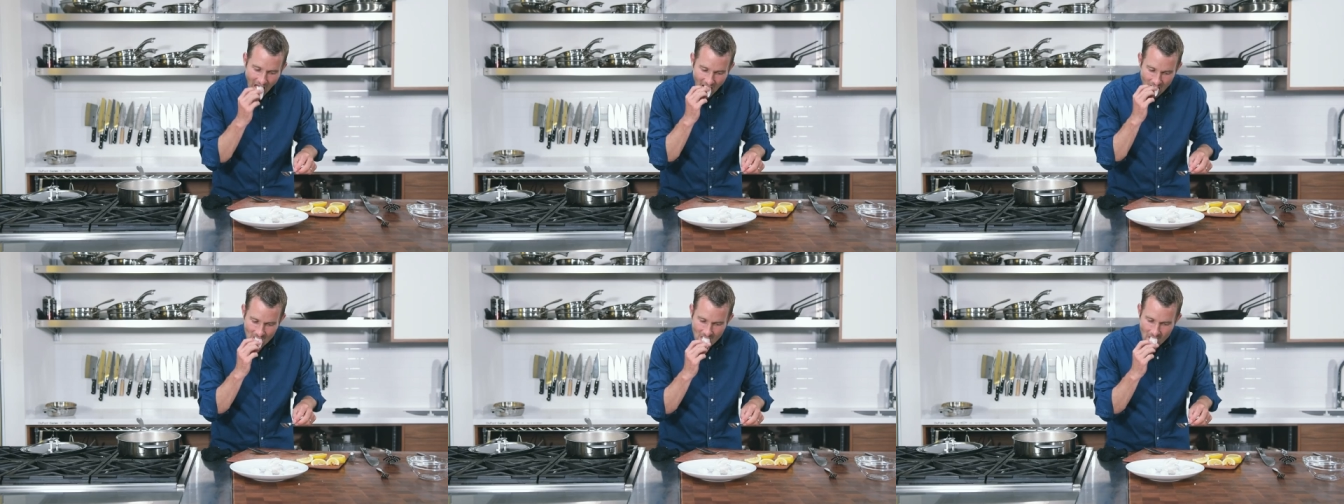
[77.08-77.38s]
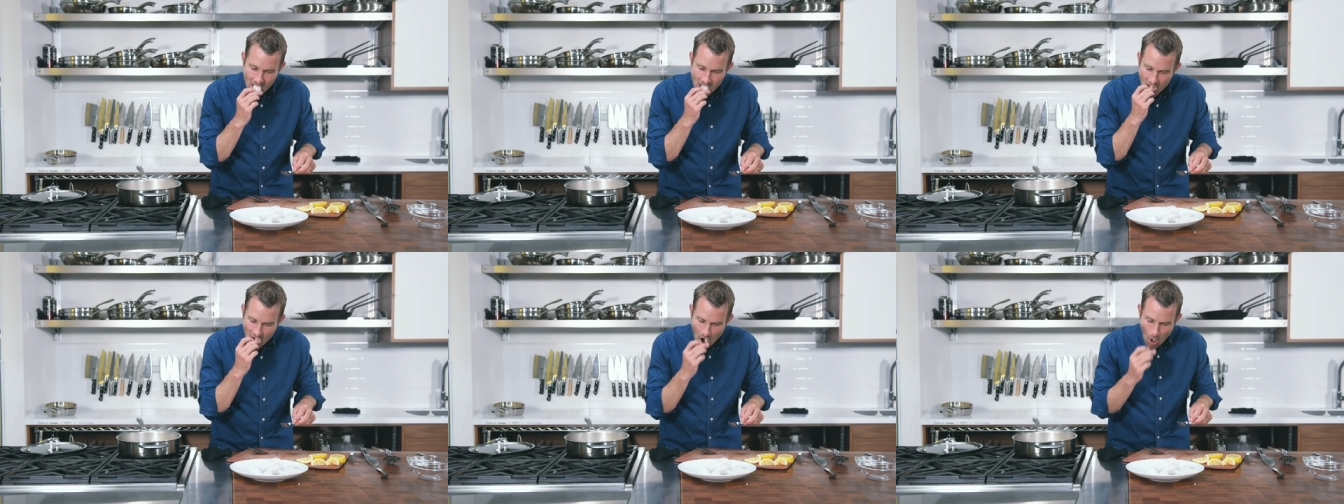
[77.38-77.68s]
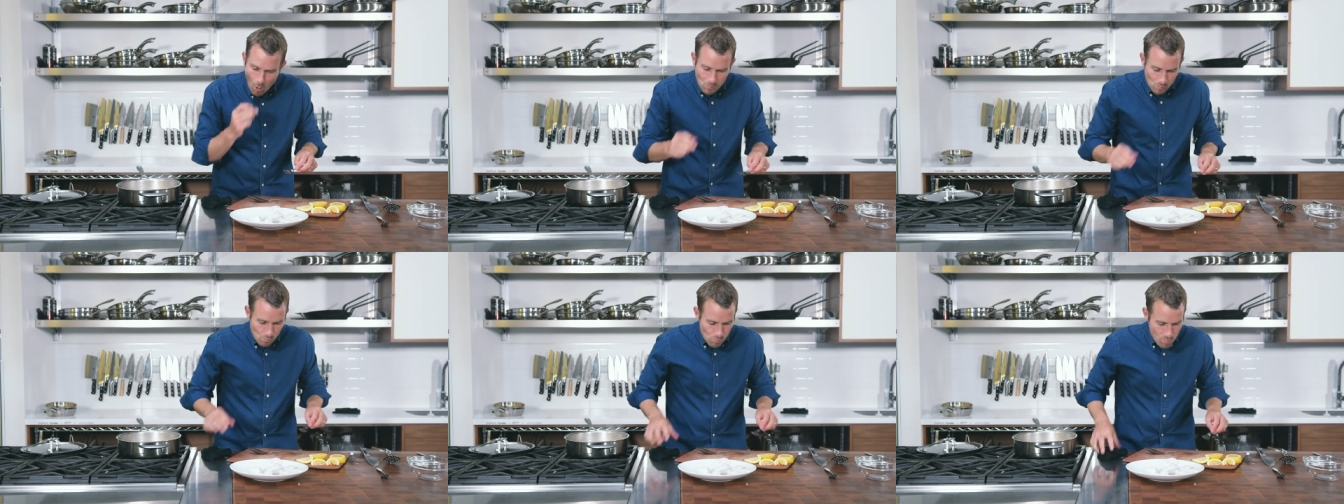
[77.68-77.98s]
It sure
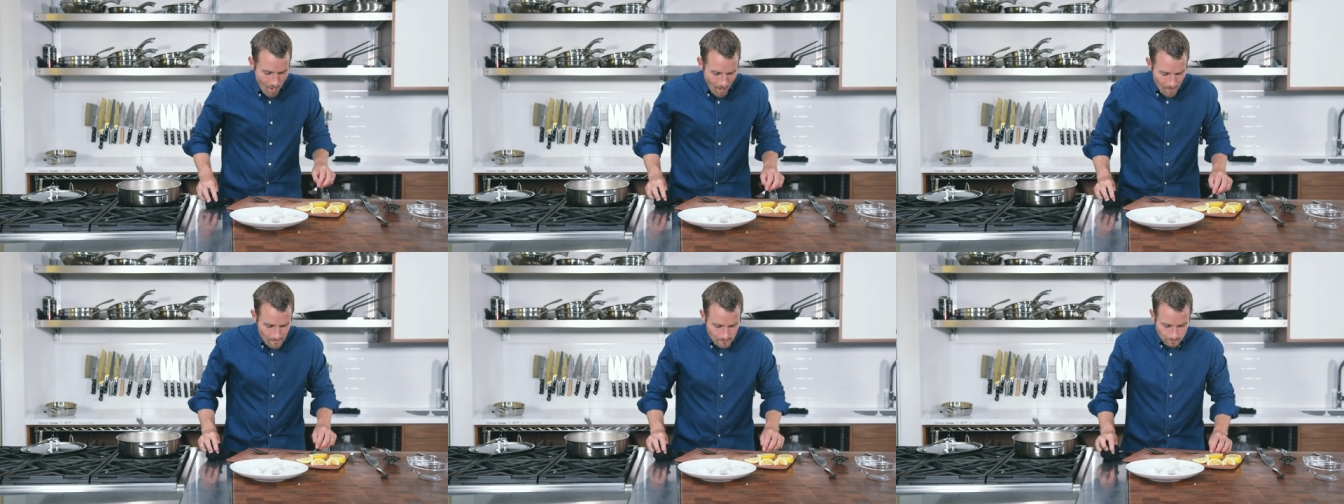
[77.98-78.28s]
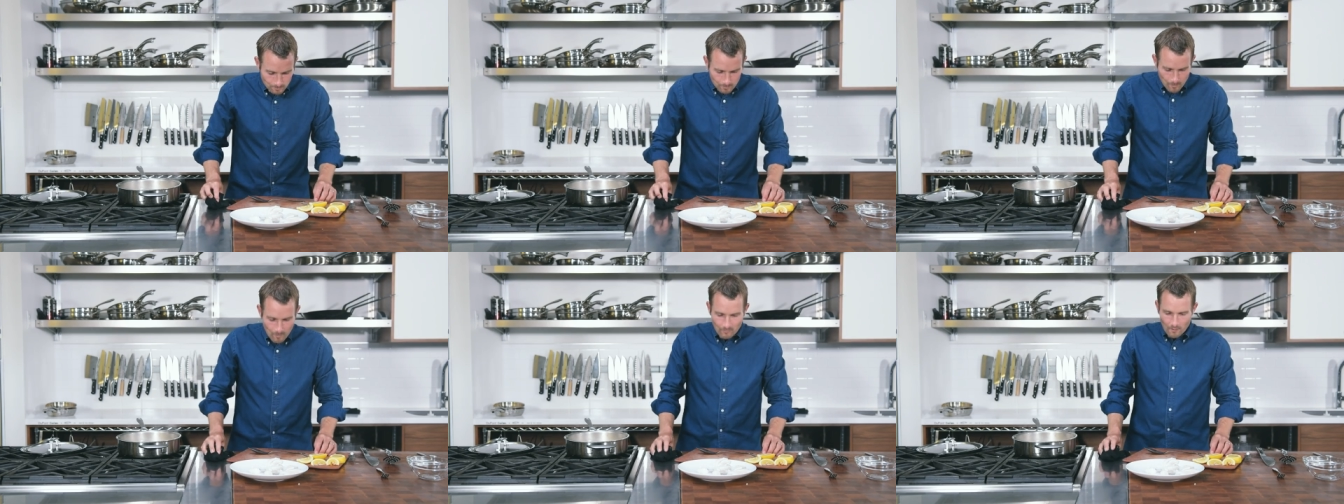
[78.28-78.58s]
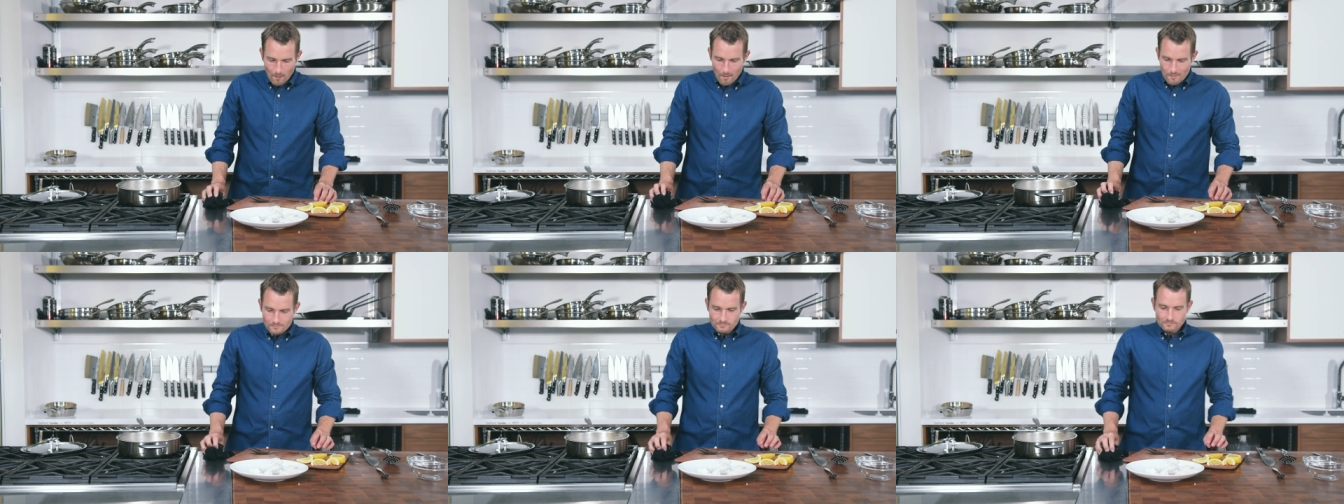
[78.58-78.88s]
is, and of
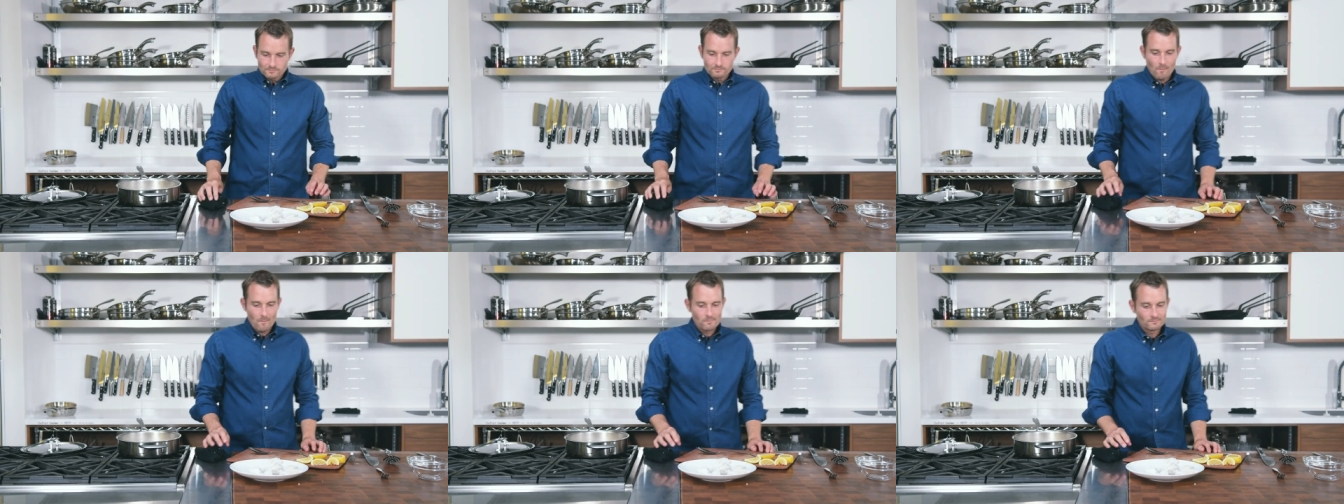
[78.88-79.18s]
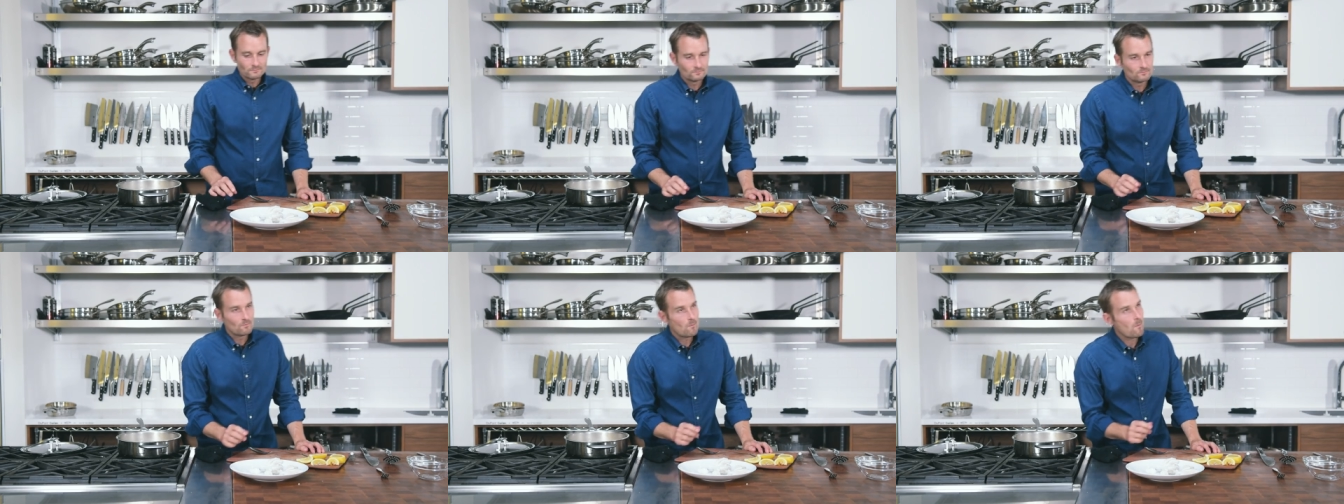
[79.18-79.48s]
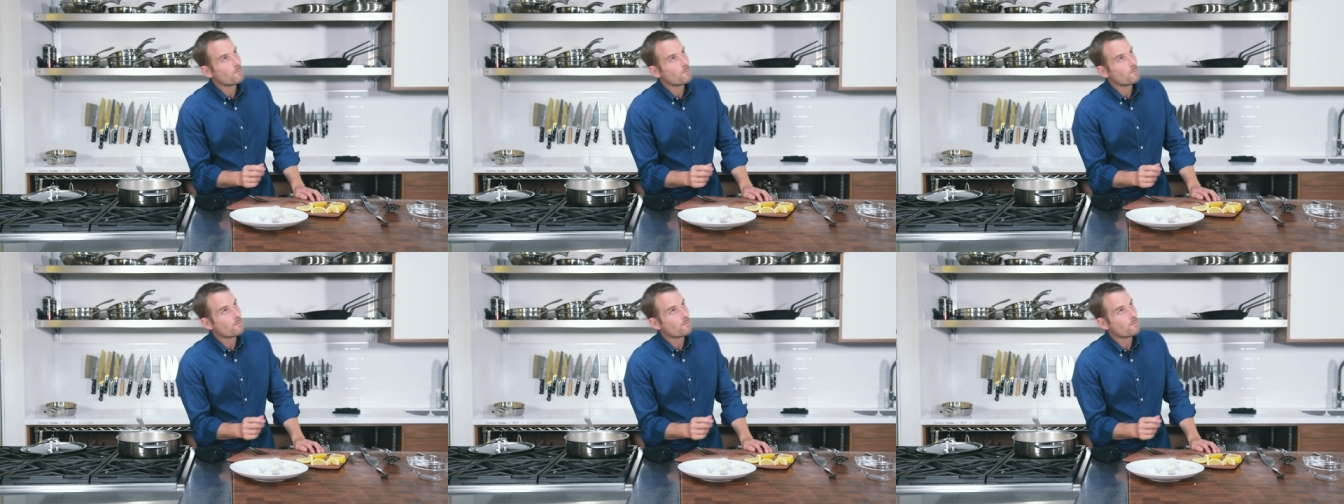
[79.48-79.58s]
course, it's also